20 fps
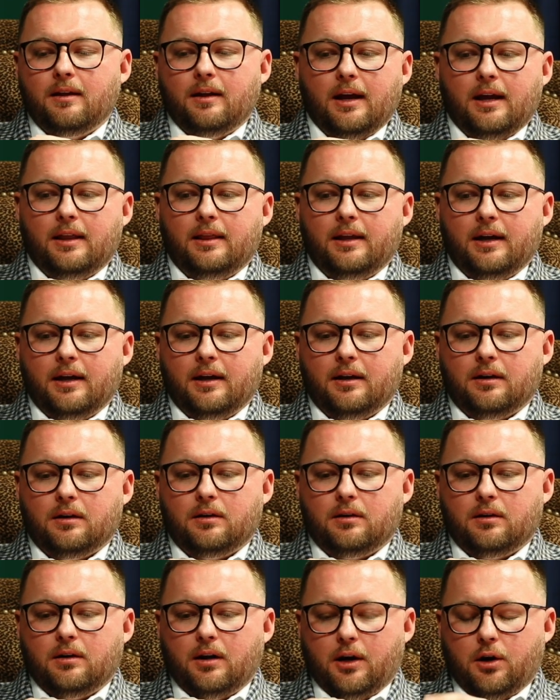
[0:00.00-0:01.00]
and
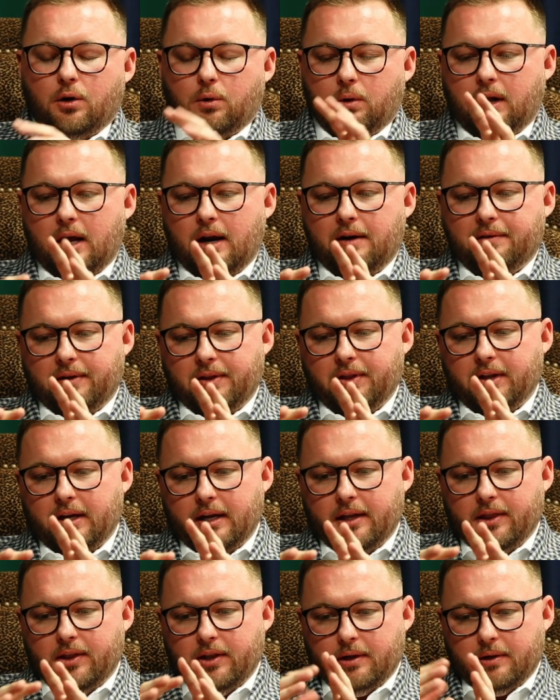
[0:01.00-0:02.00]
then I know we're kind of on
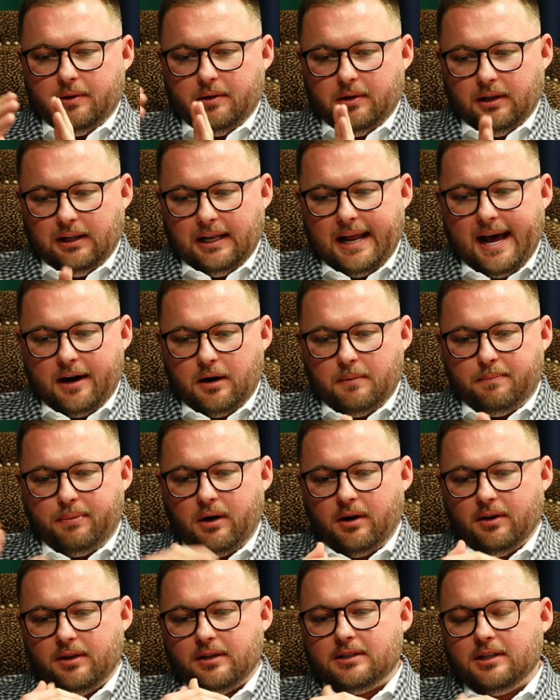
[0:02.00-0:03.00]
the latter
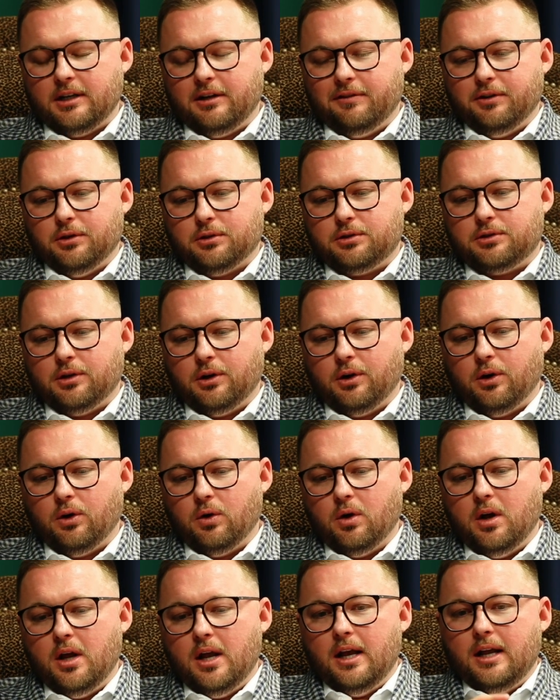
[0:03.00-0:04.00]
part of this interview.
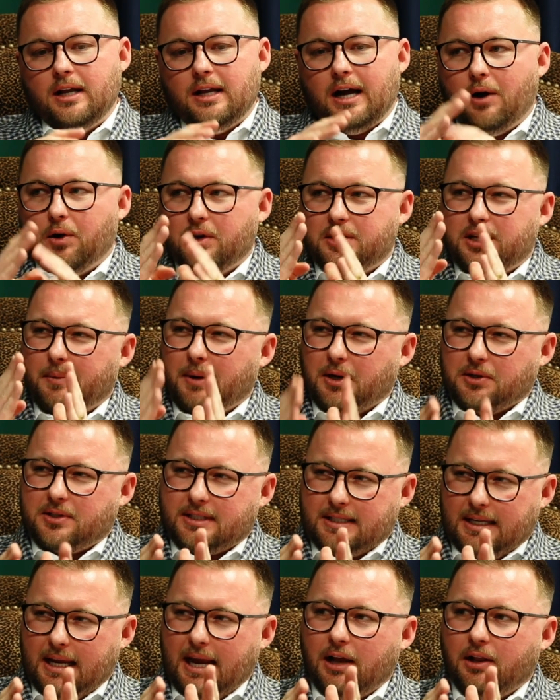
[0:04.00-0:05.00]
So I want to talk about
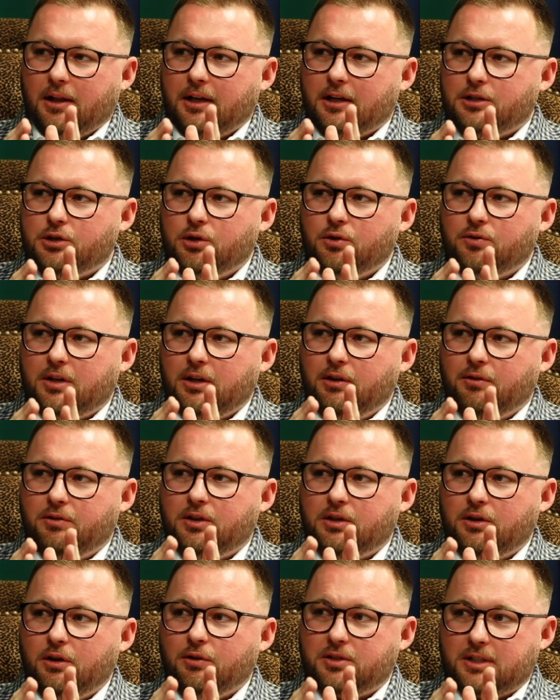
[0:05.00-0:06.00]
scaling, because
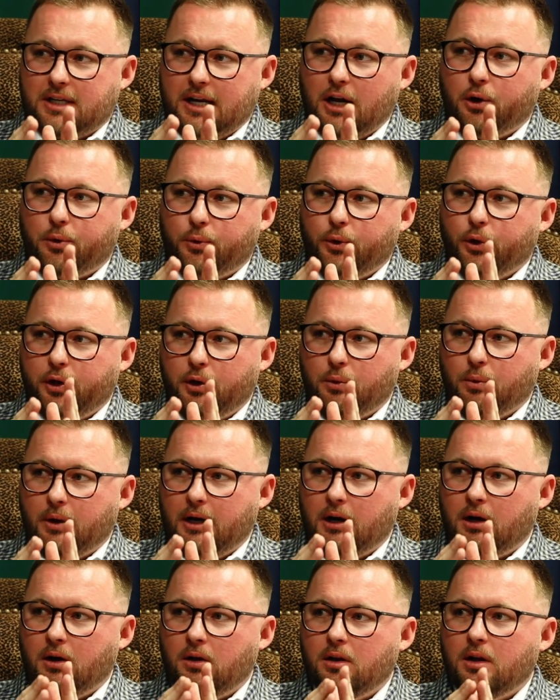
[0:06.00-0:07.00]
you've scaled really
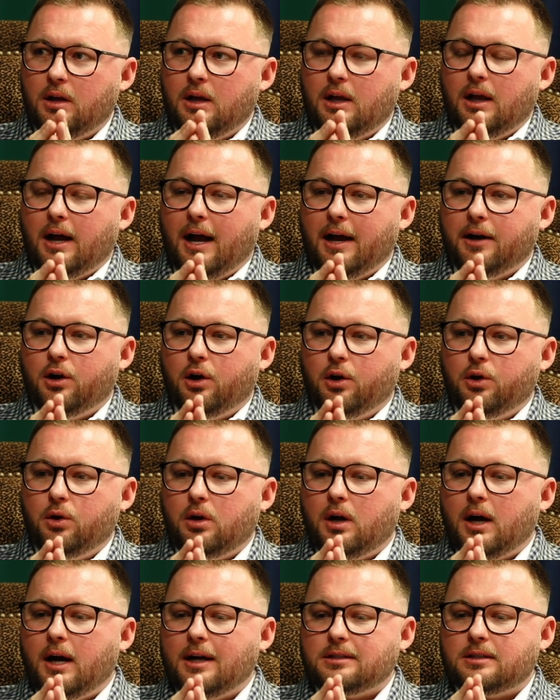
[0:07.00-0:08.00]
well. Mm-hmm. I know you
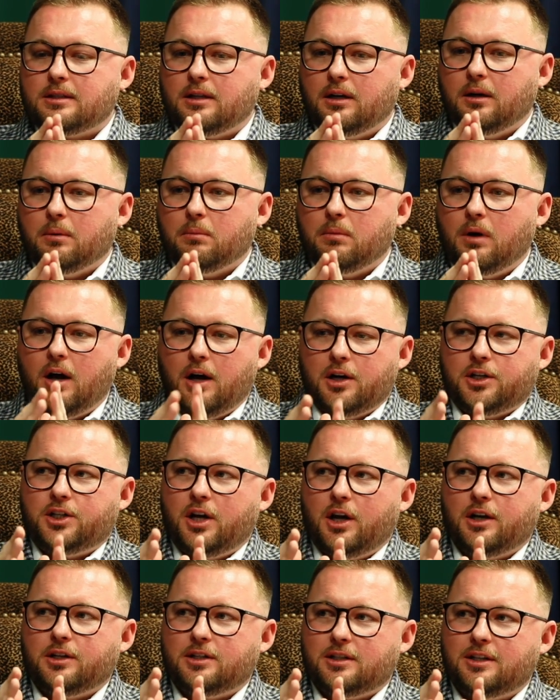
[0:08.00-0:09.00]
got some
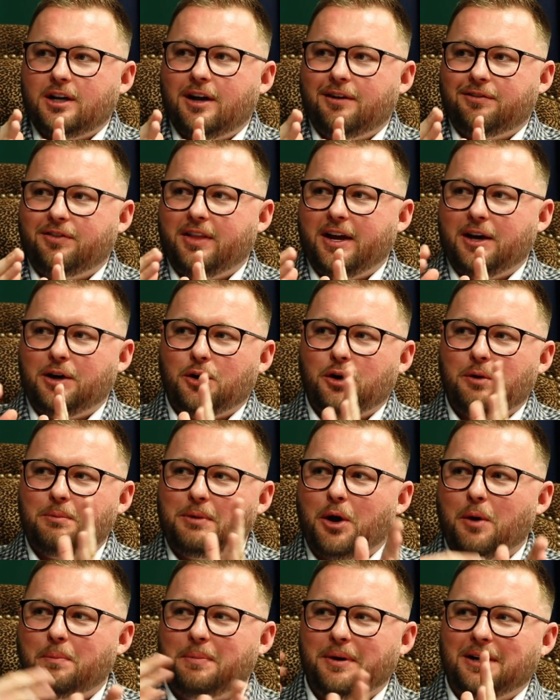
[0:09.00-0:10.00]
hush-hush stuff that you're going to
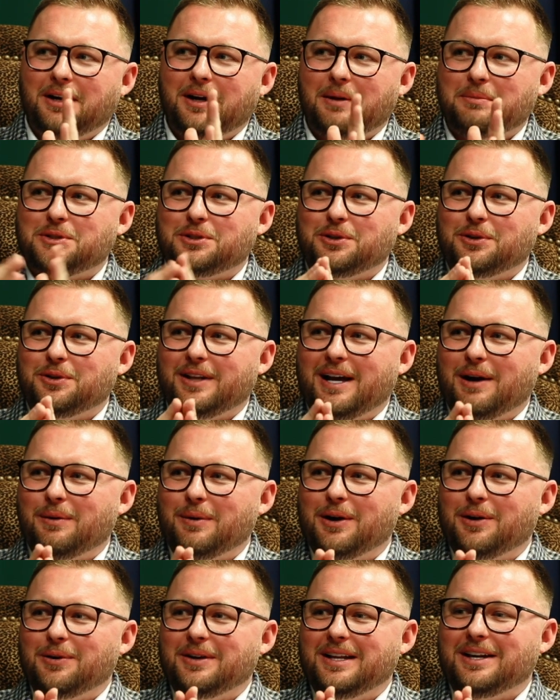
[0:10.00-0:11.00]
be opening up soon that
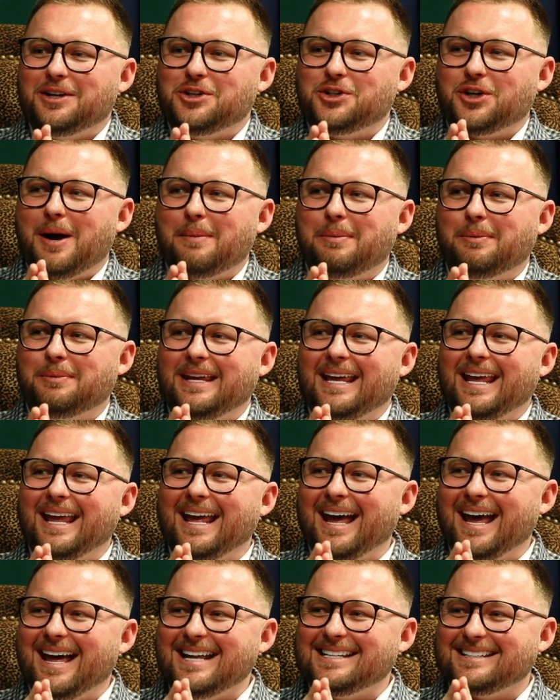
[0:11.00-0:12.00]
we don't need to drop
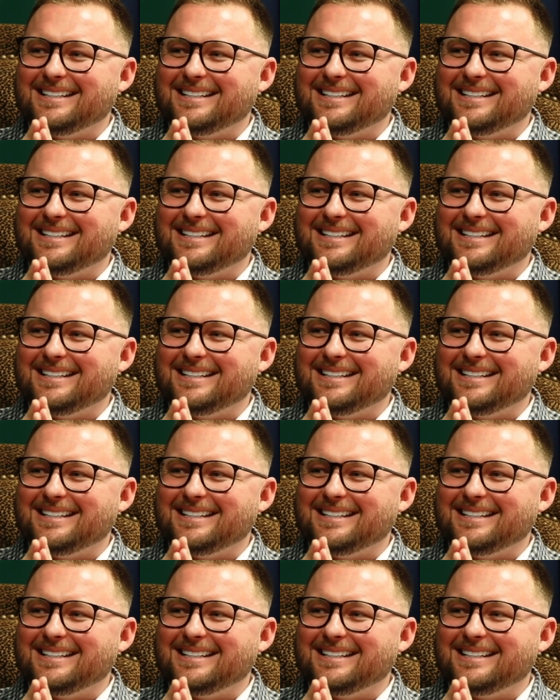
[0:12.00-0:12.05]
yet.